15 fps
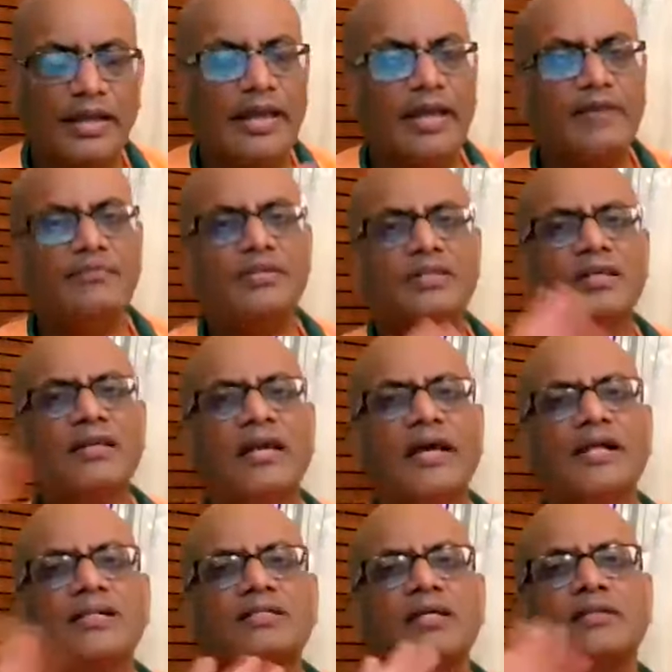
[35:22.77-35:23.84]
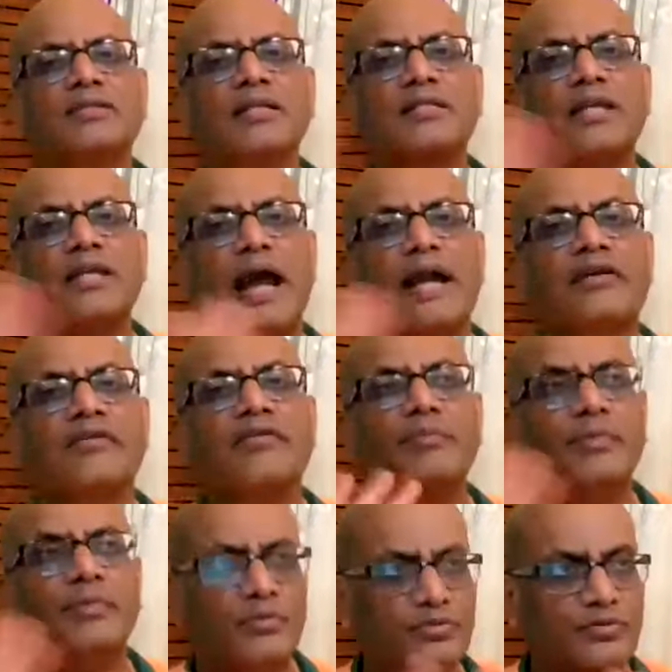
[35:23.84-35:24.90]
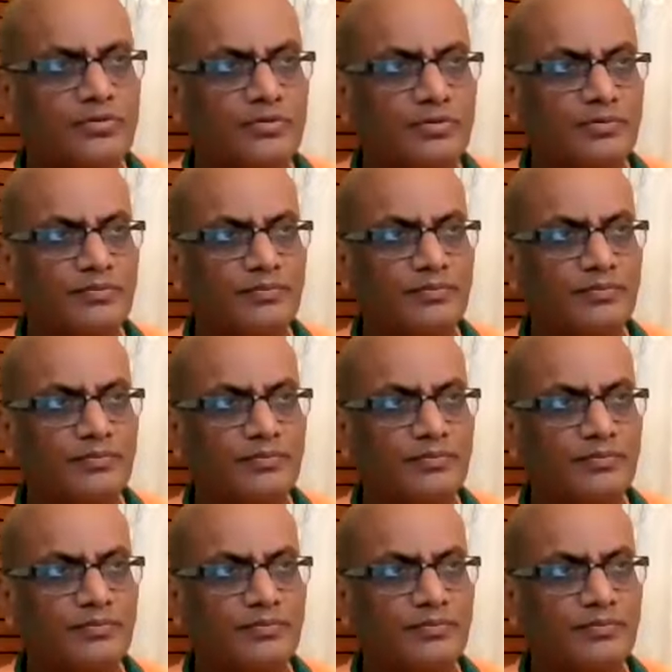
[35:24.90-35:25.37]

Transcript: Everything else are just attributes.